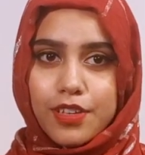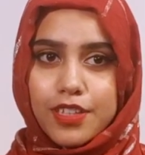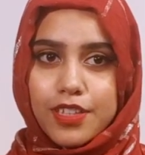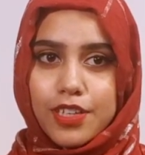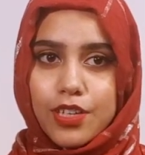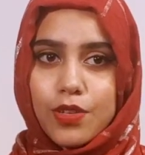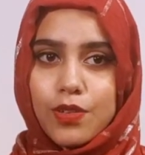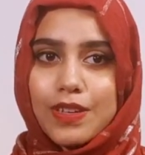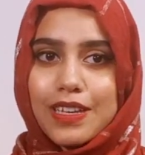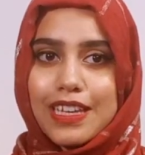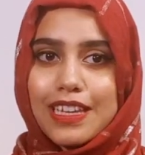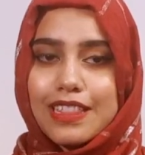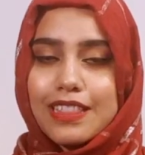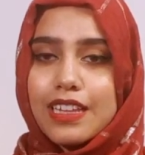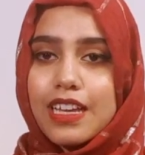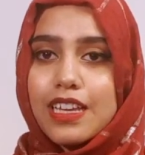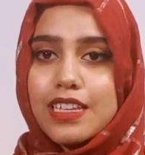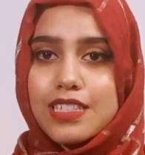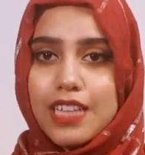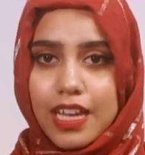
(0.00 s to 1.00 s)
Ye log
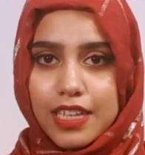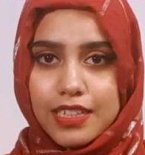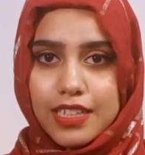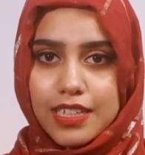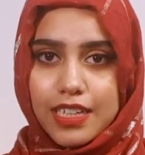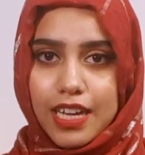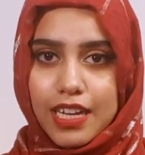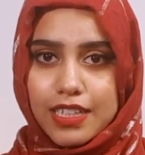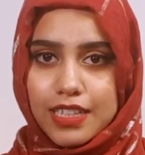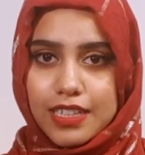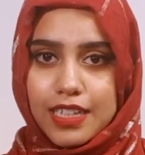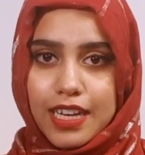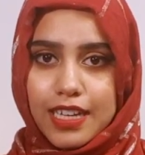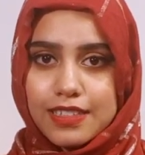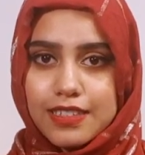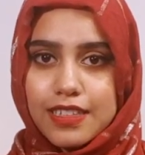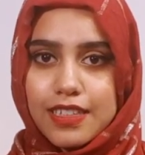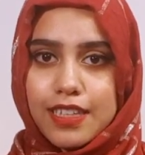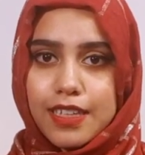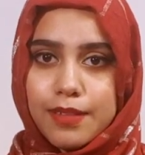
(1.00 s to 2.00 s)
itna sada khana
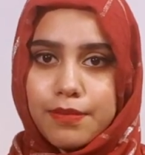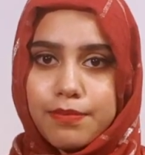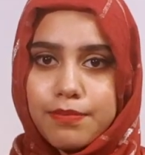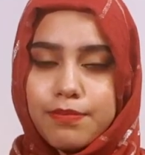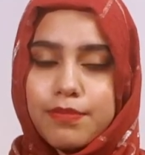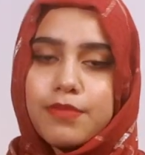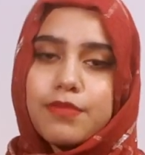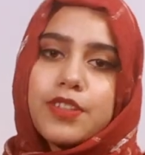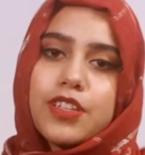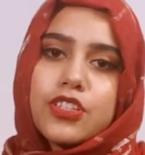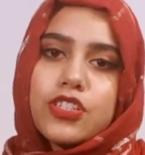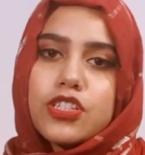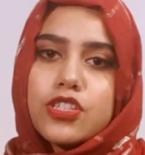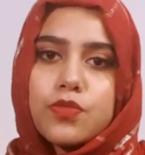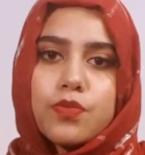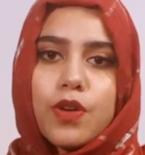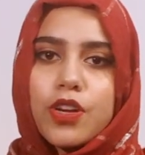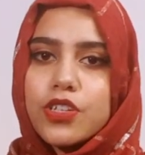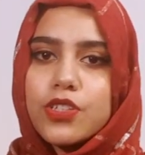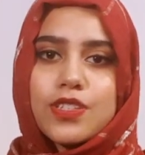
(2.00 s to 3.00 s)
khate hain. They just
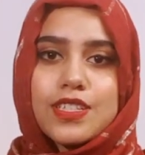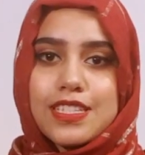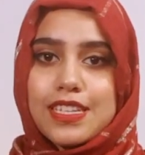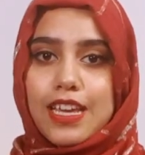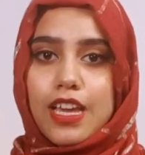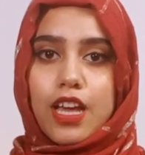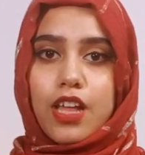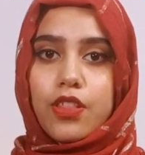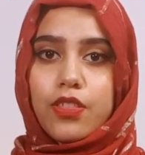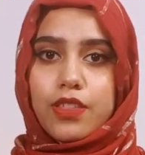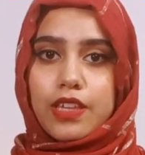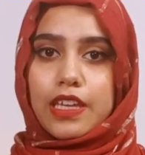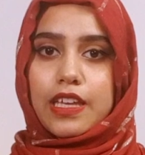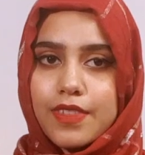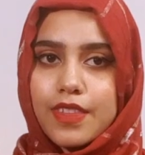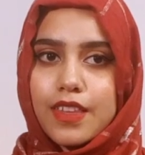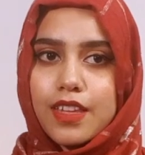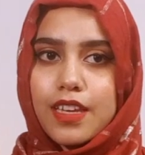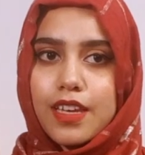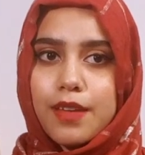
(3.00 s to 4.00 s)
want to stay healthy.
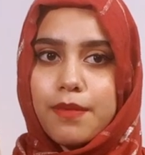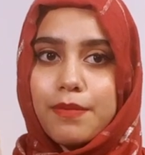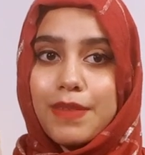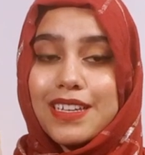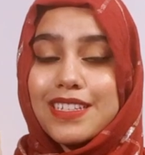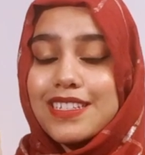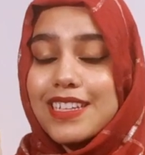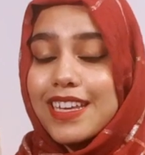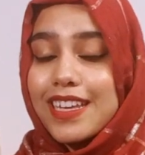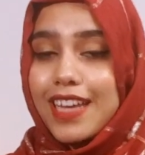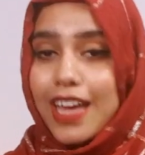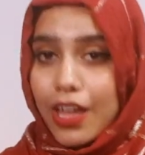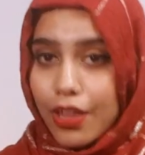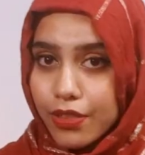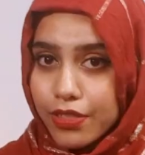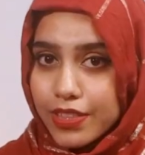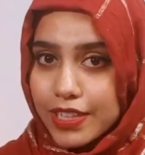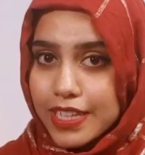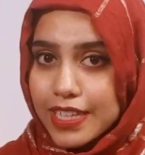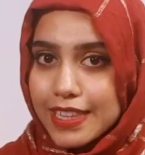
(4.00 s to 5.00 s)
By staying
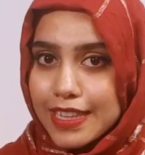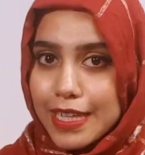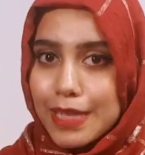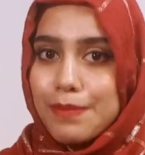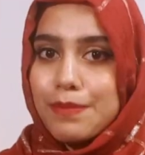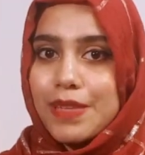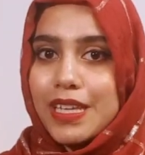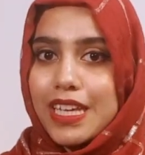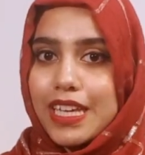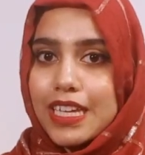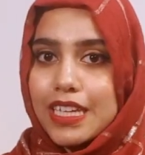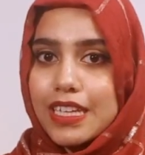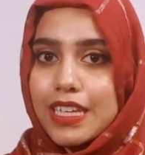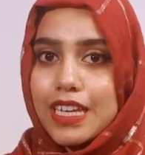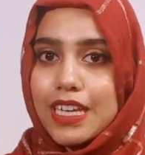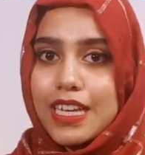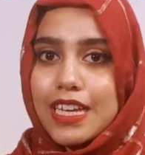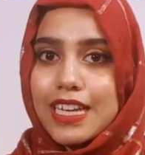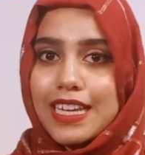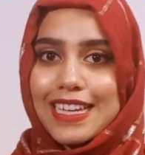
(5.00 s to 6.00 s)
healthy, they mean
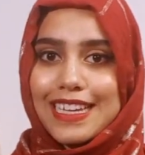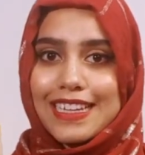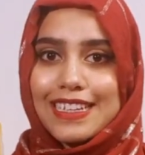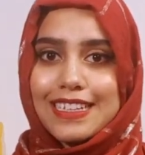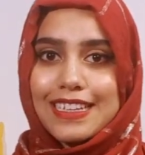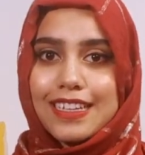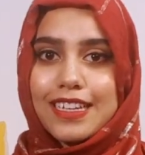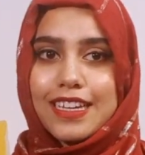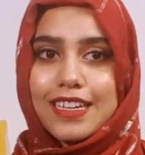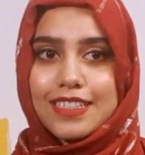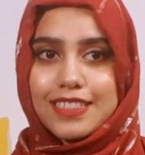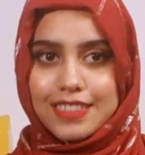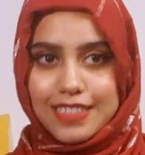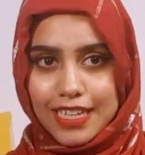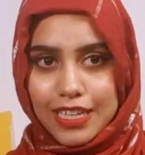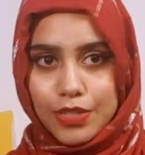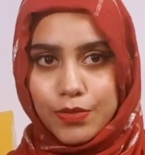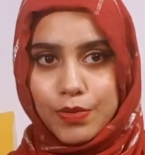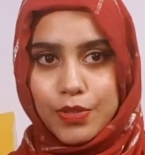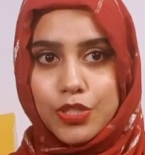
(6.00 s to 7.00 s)
eating a
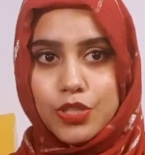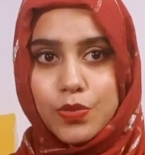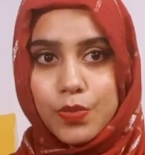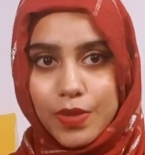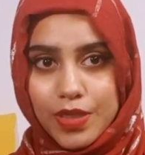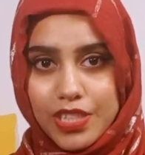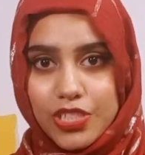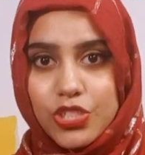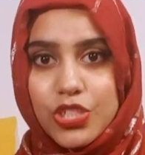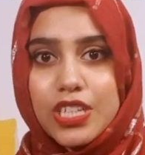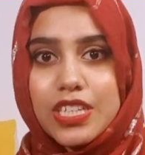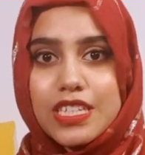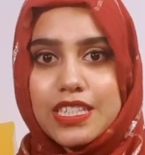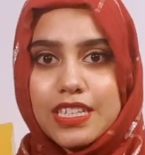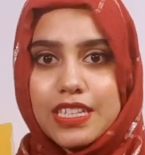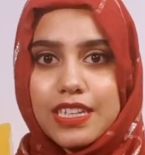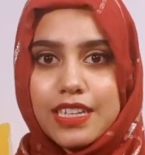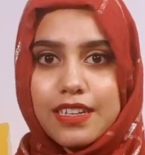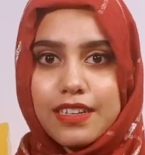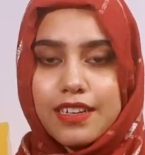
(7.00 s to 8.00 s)
sandwich with cheese
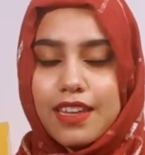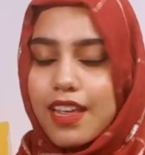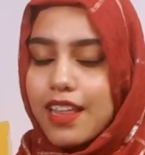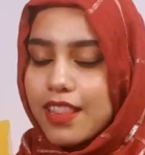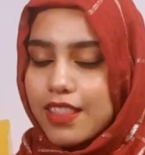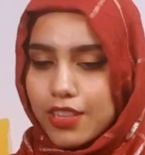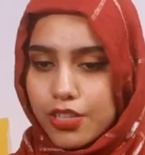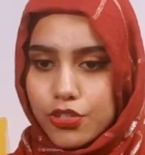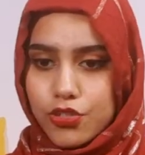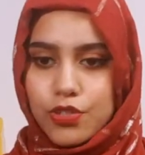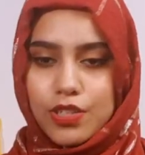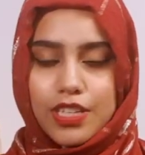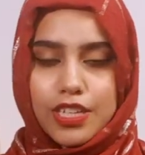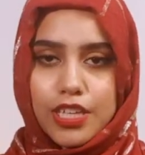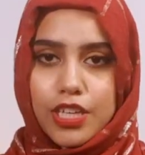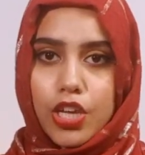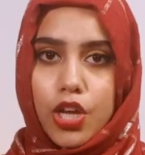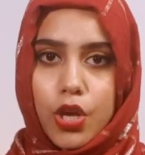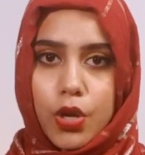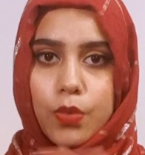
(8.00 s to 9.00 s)
in it.
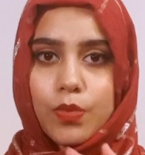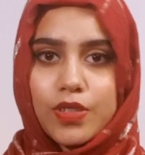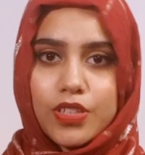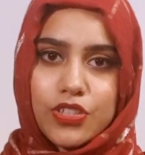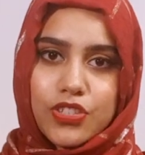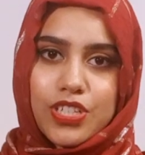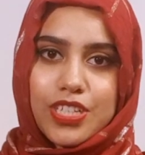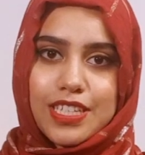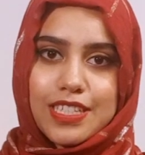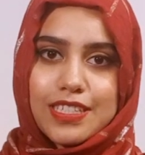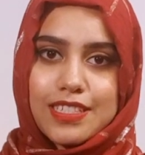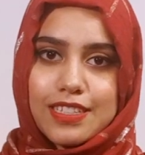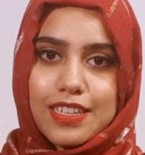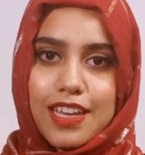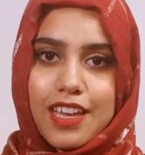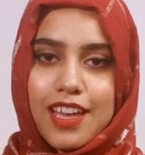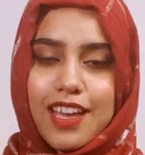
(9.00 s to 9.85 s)
Literally, only cheese.